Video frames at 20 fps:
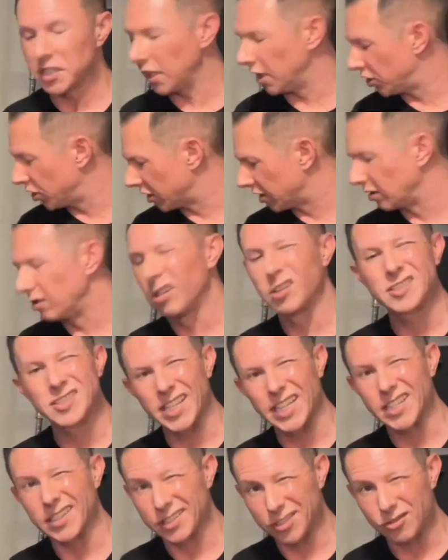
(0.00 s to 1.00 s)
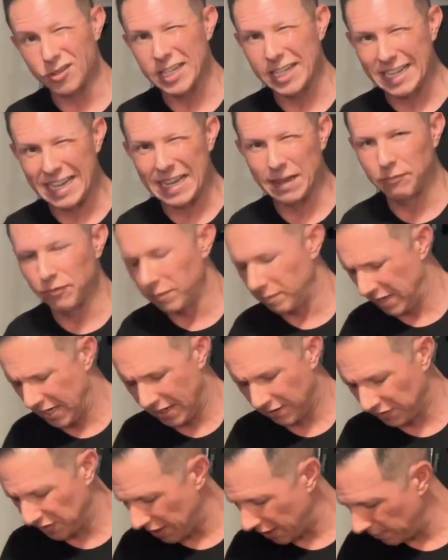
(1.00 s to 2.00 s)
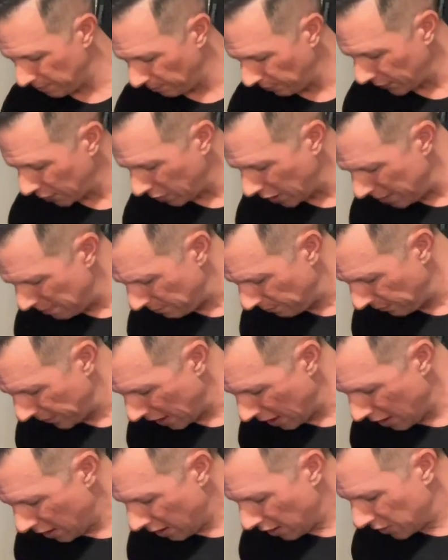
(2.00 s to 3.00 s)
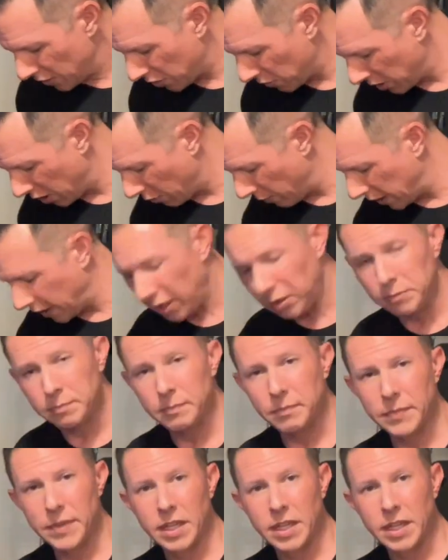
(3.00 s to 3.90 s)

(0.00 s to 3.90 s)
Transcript: It just looks like a straight cab from the outside. Okay, so here we go.